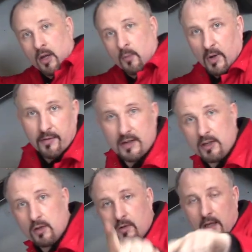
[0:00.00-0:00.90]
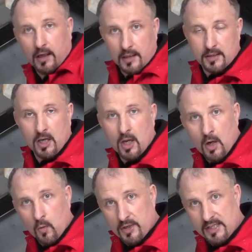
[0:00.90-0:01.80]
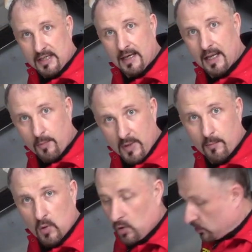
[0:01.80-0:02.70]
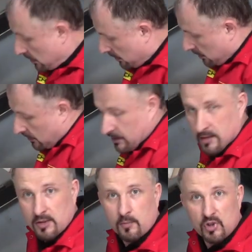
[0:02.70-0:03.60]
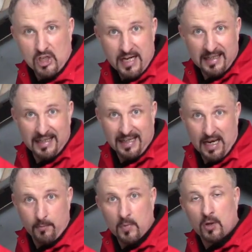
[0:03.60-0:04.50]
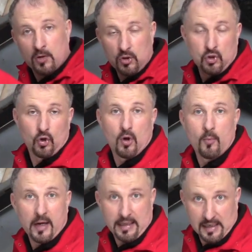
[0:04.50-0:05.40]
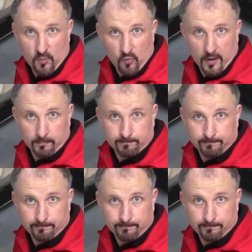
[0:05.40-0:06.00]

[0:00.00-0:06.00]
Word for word: But I think you guys want to see a little bit more than some shaky cam done on my camera.